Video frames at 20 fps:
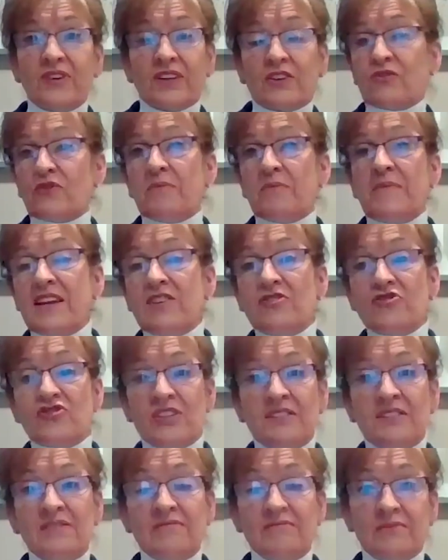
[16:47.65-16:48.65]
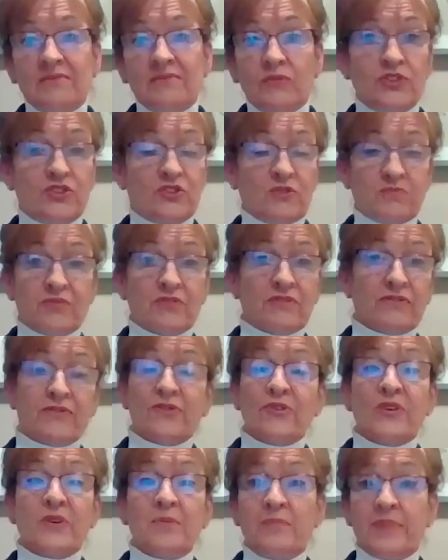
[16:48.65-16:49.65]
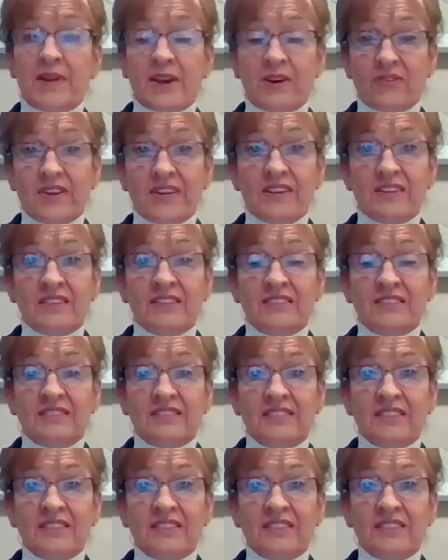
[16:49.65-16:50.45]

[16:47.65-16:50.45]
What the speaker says: cremation? Would you prefer a burial?